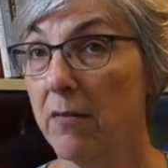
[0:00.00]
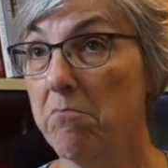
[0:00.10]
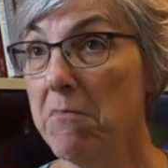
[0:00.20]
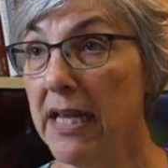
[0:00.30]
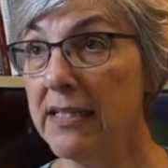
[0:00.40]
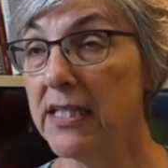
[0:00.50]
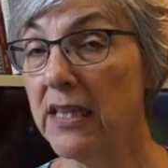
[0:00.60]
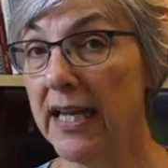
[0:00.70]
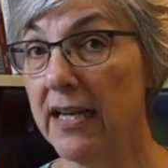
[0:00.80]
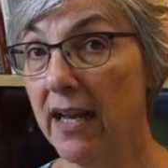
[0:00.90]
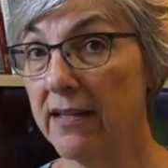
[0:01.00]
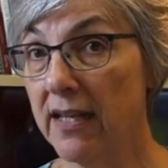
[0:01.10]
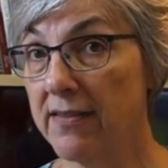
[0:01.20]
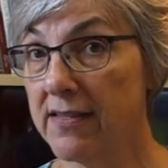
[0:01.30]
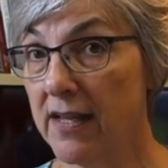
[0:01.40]
mid to late
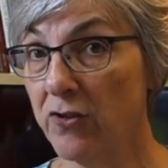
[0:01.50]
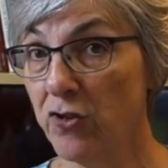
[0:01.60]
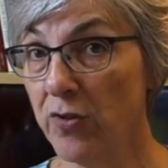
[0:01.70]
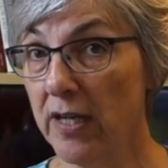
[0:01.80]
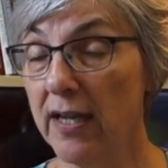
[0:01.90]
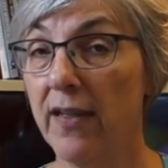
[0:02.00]
19th century